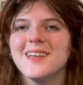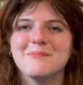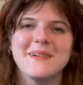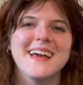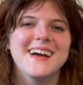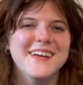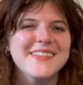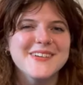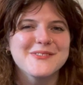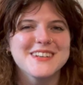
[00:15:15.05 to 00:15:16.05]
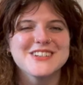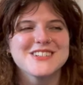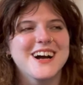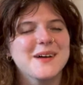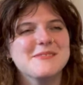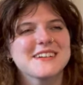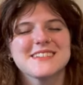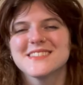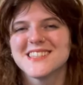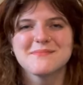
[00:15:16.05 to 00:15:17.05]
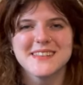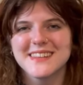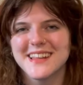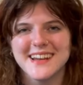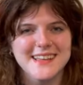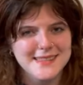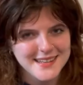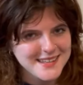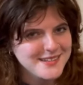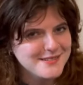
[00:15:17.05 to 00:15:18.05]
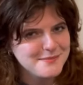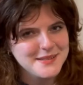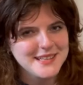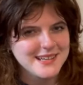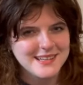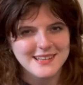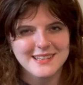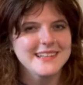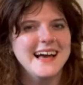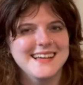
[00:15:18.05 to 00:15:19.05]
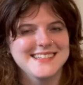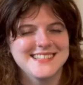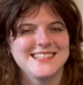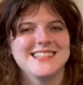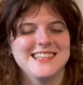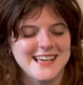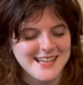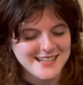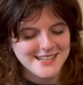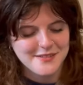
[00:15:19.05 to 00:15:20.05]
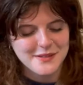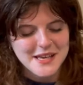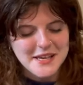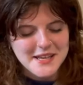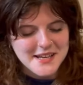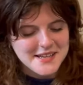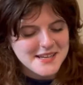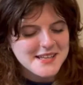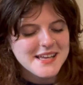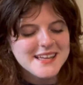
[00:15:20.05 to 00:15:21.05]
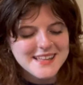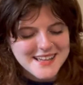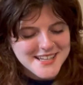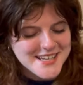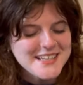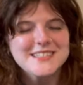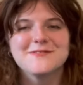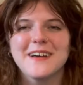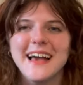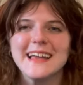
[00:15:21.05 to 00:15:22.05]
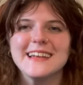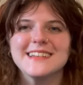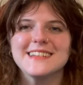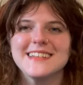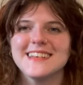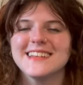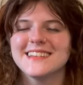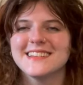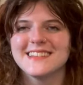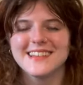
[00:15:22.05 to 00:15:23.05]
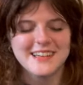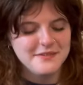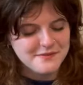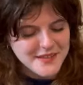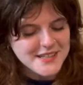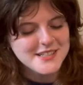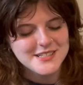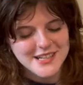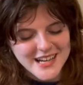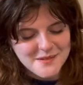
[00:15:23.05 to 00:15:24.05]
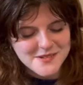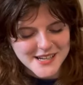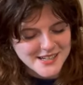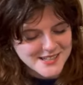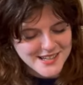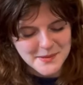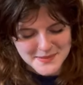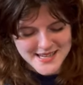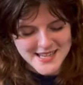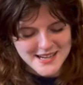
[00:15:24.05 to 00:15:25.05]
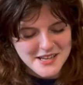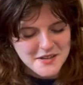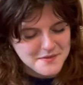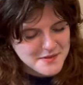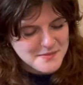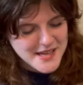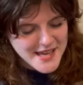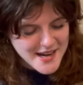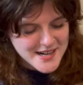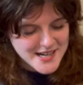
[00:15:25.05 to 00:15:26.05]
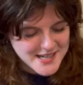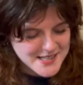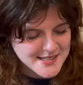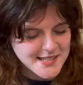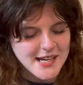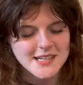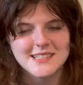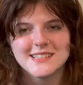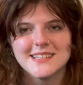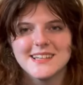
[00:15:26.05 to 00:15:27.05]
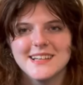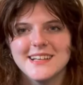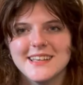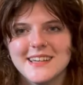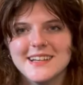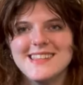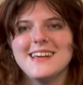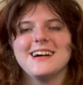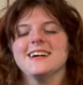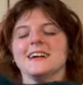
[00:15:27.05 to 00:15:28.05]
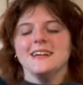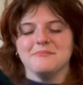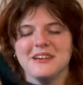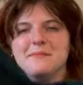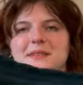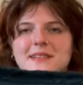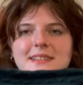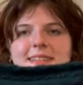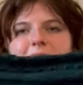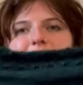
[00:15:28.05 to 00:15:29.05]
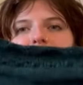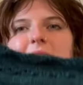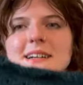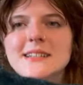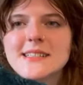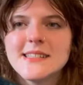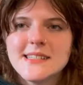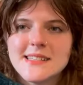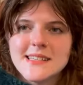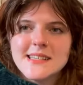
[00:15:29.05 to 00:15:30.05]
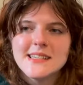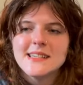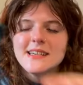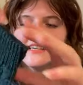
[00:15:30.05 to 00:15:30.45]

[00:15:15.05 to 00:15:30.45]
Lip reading: My other finished object is something that I think you will be glad to see the end of, and it's finally the finished object update for my Erika socks. Here they are. It might be a little bit hard to see